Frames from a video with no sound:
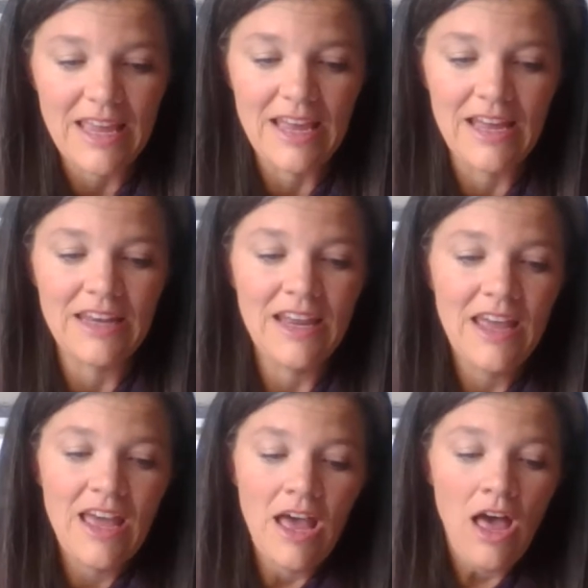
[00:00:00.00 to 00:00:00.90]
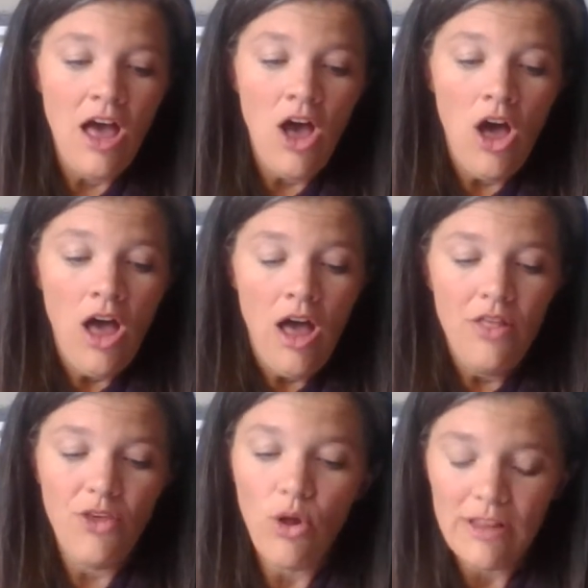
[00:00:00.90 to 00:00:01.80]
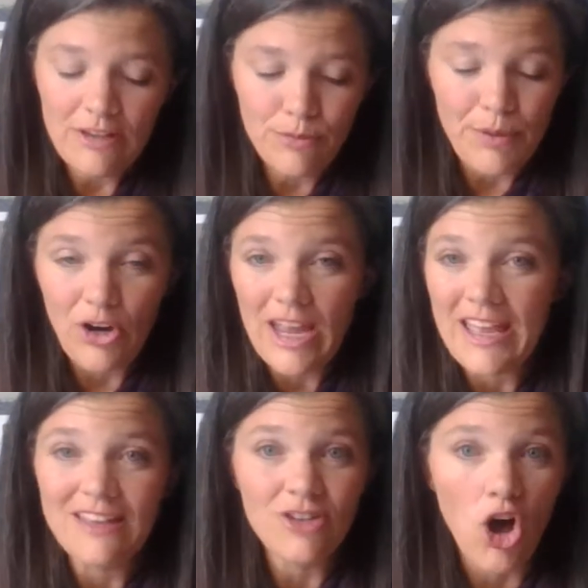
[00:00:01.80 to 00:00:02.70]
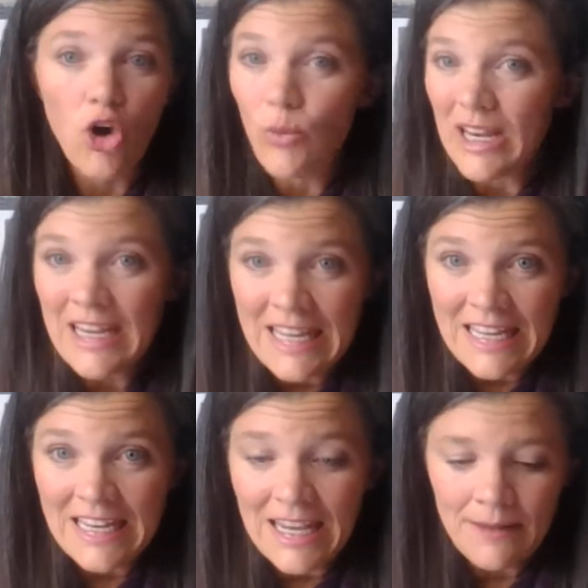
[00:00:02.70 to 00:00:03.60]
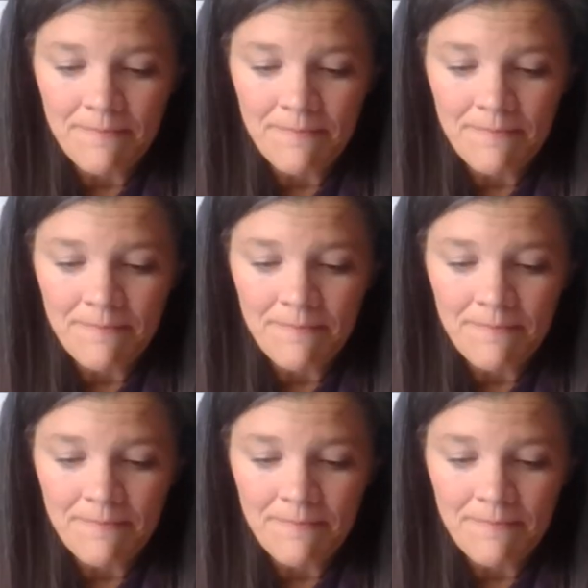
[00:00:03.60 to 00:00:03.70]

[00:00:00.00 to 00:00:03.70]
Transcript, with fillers: And the Holy Spirit is all we need